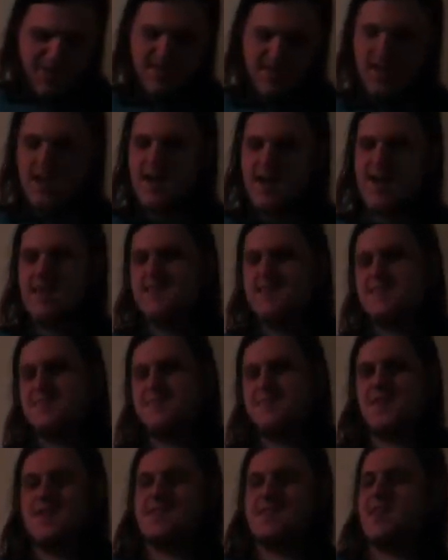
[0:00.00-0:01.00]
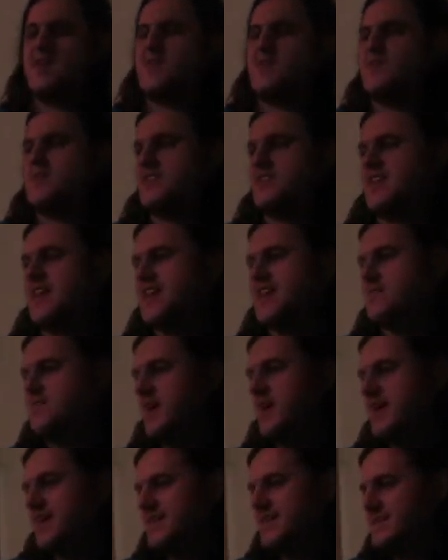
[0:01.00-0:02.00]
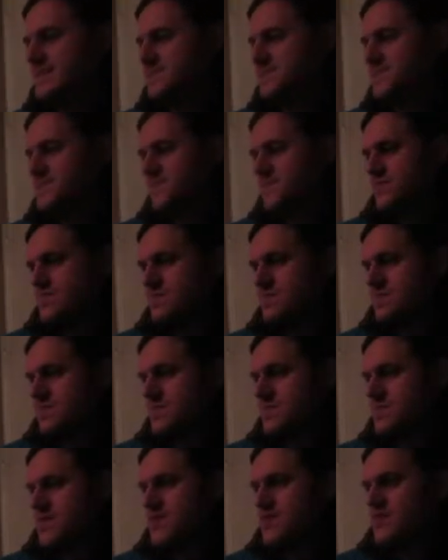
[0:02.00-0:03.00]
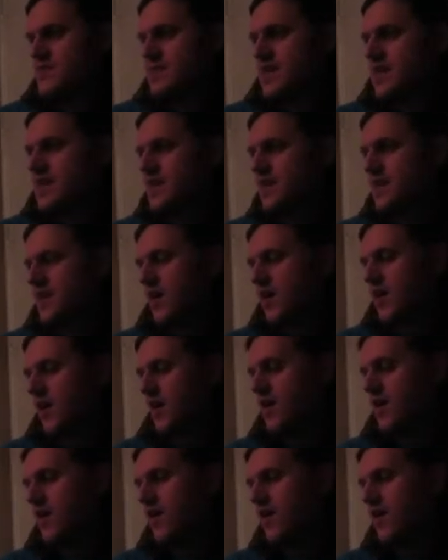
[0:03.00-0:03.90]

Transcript: that was helpful to anybody. So there are